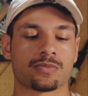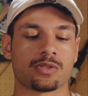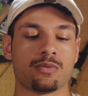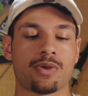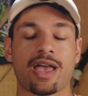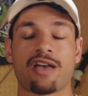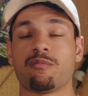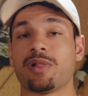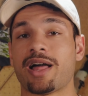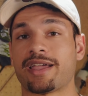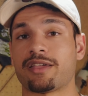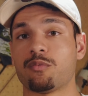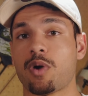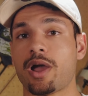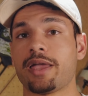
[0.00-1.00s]
You have black
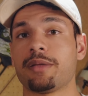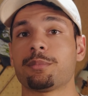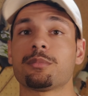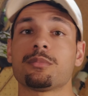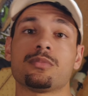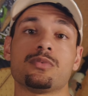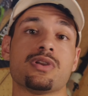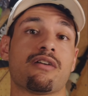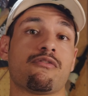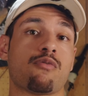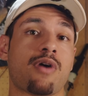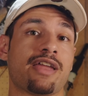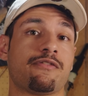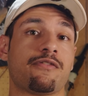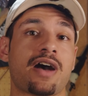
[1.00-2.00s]
and white. You have
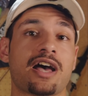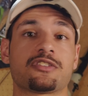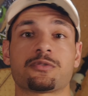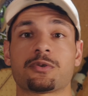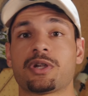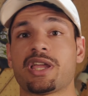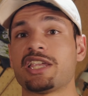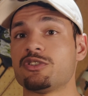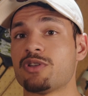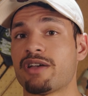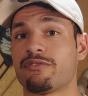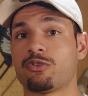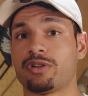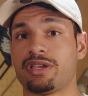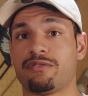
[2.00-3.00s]
white phosphor, and you
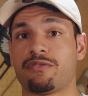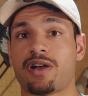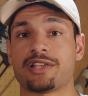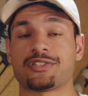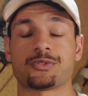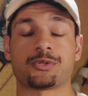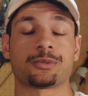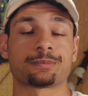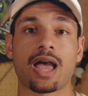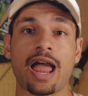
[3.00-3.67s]
have green phosphor.